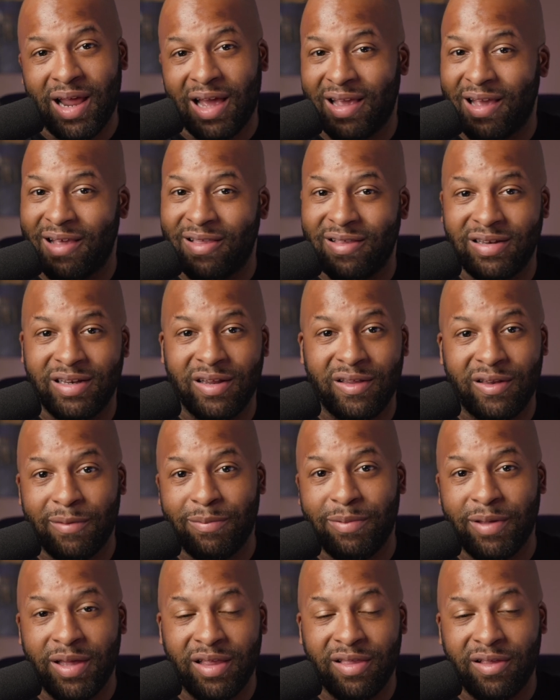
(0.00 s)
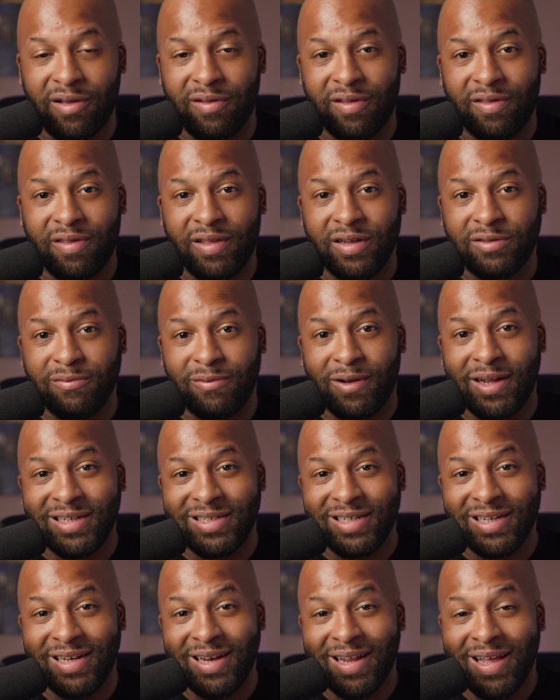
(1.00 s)
I guess it just depends on the
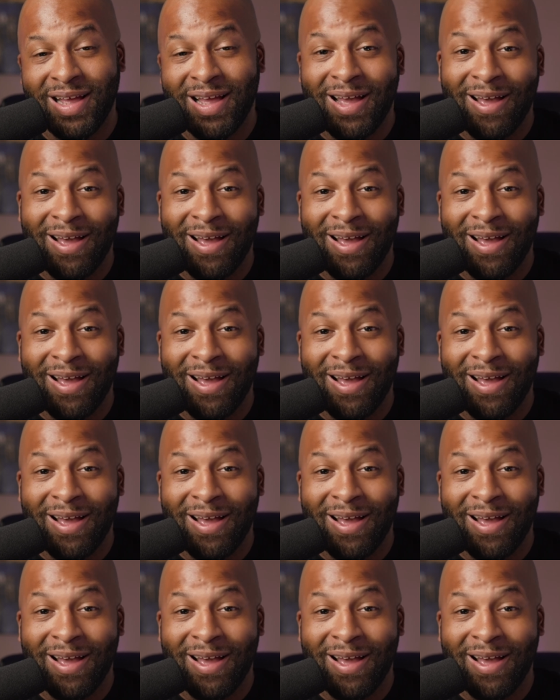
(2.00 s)
situation,